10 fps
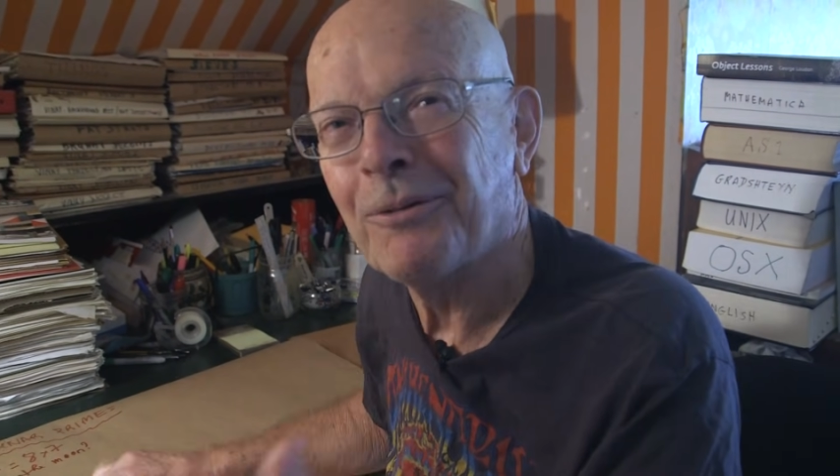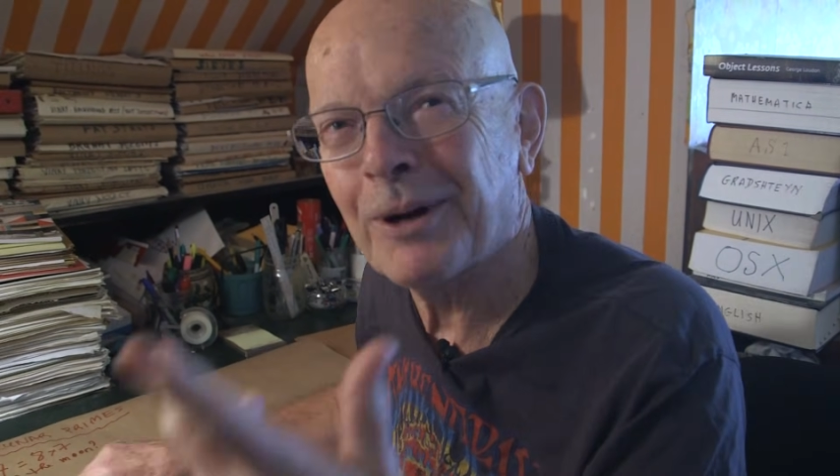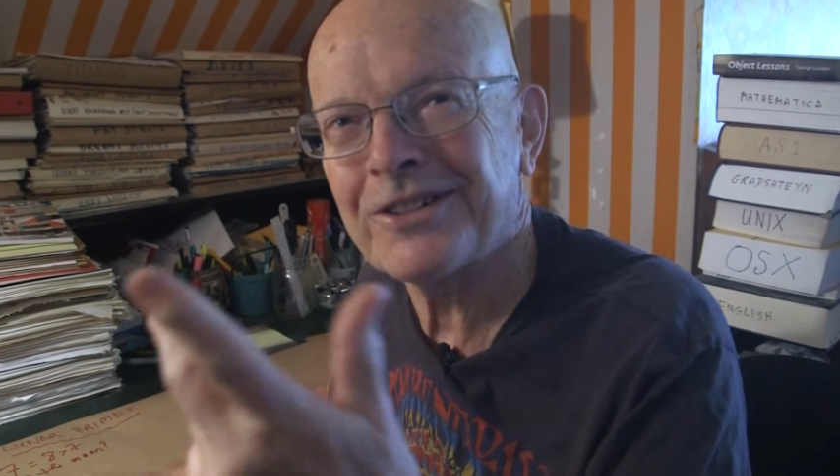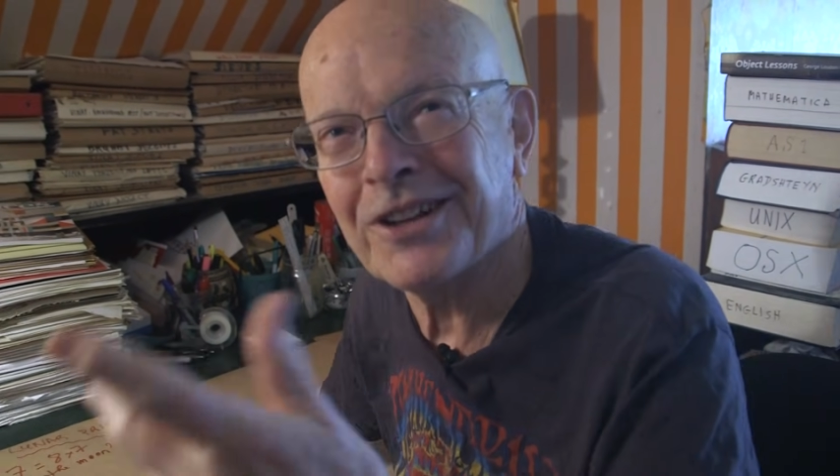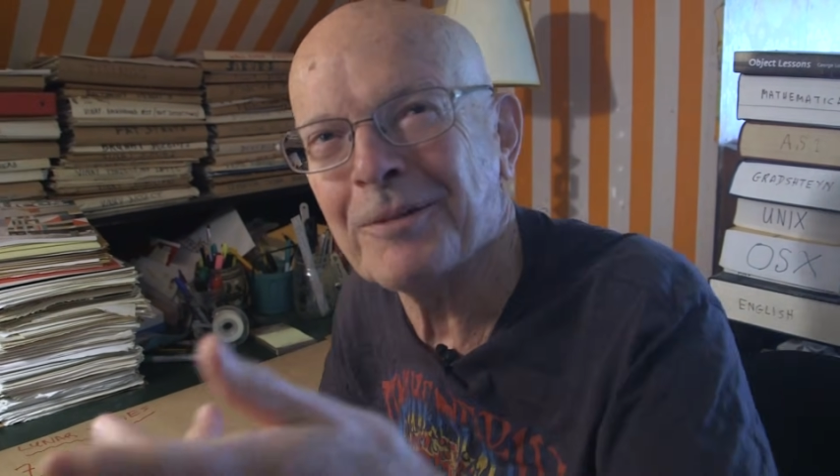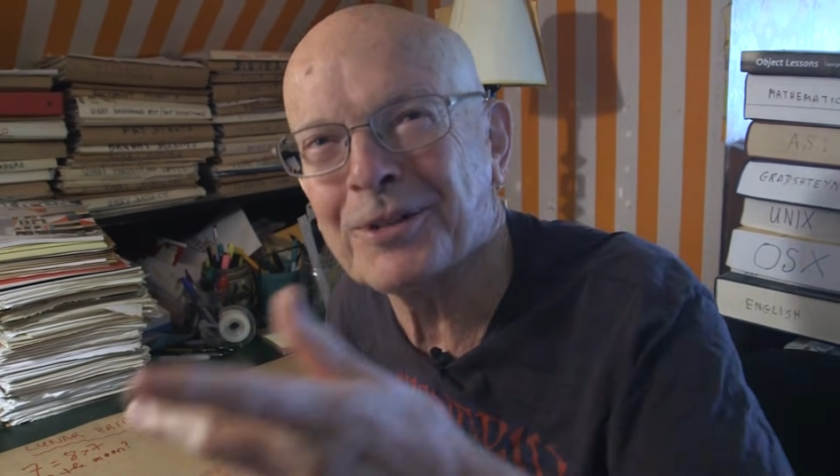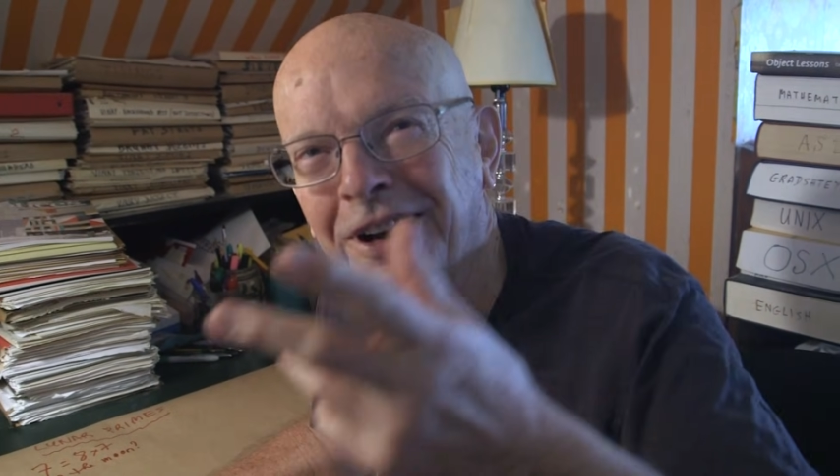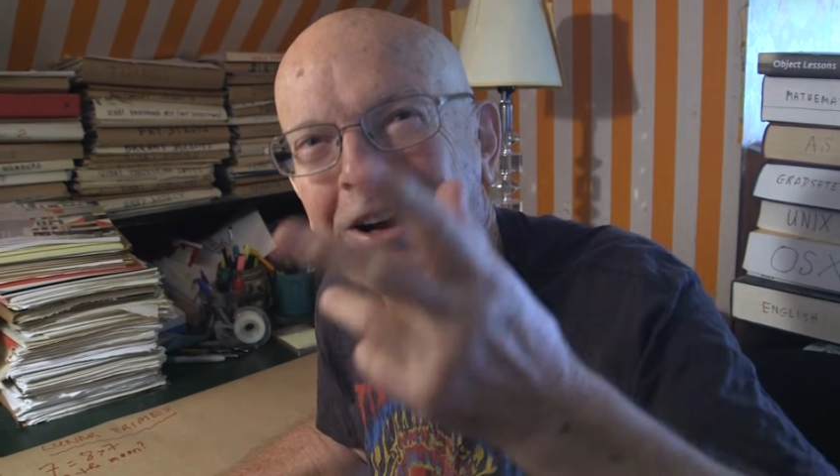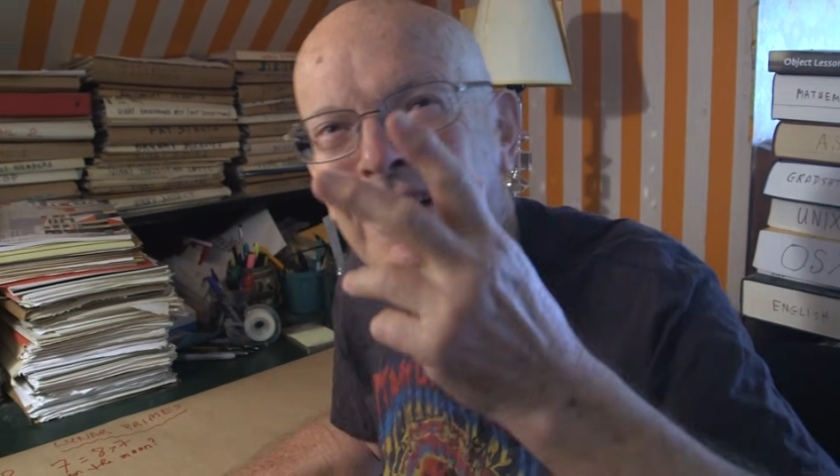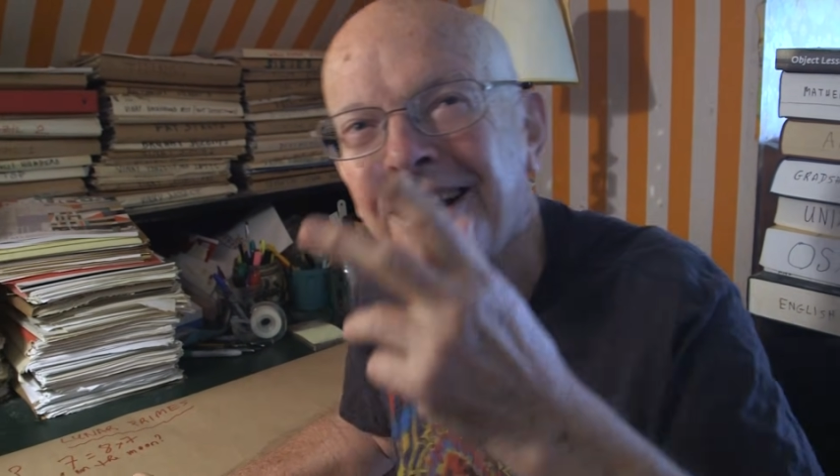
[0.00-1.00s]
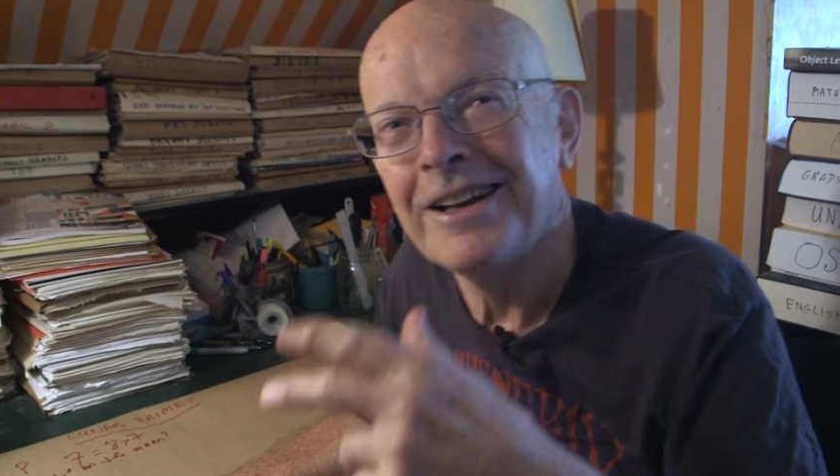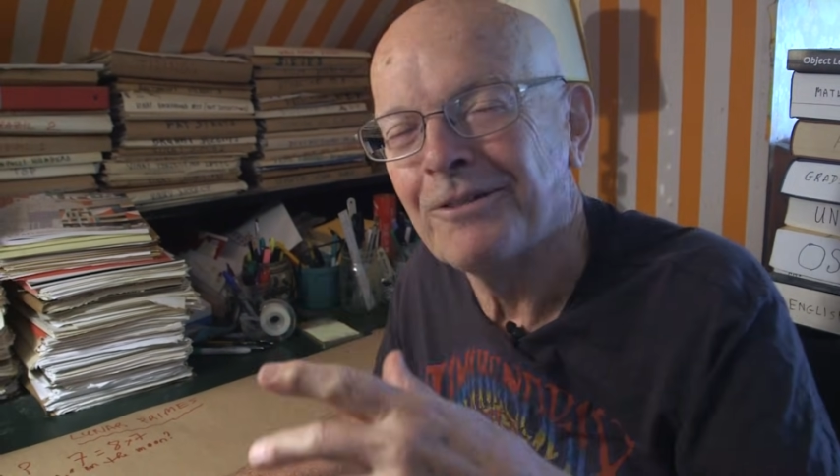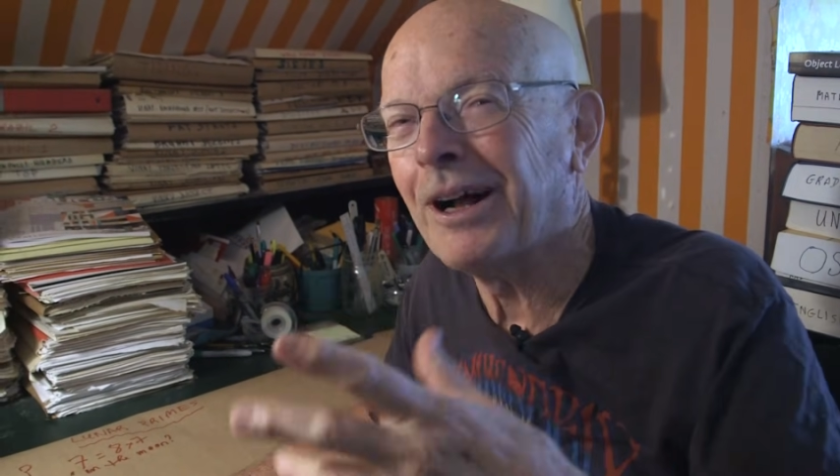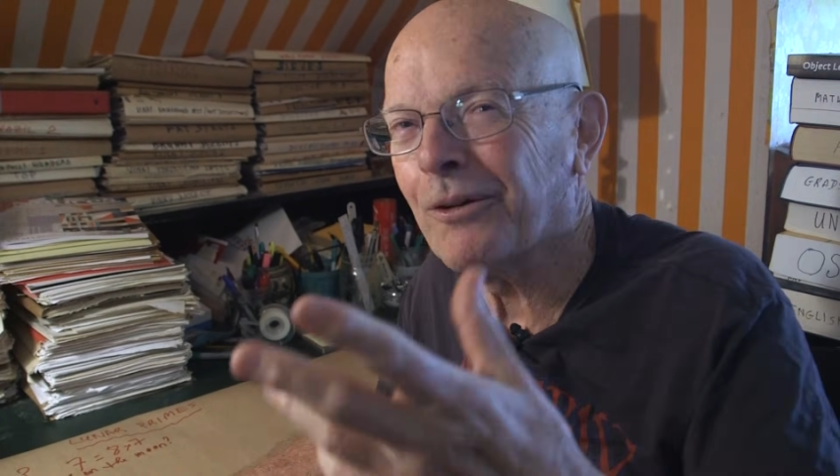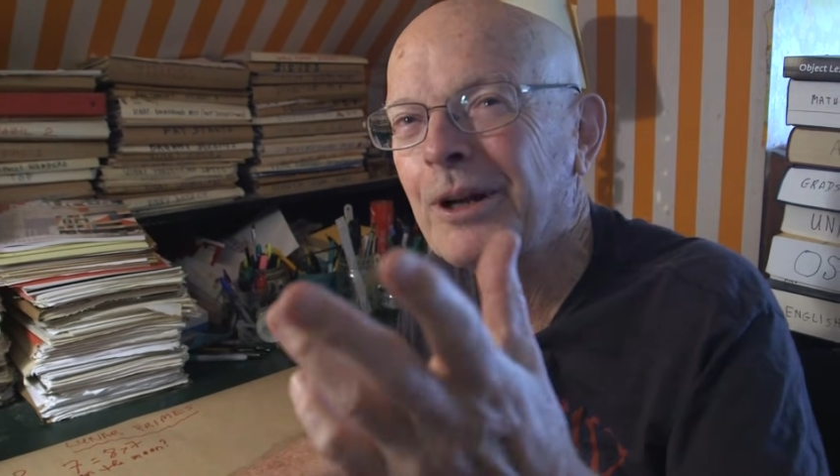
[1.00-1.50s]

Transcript: 1 times, a, well,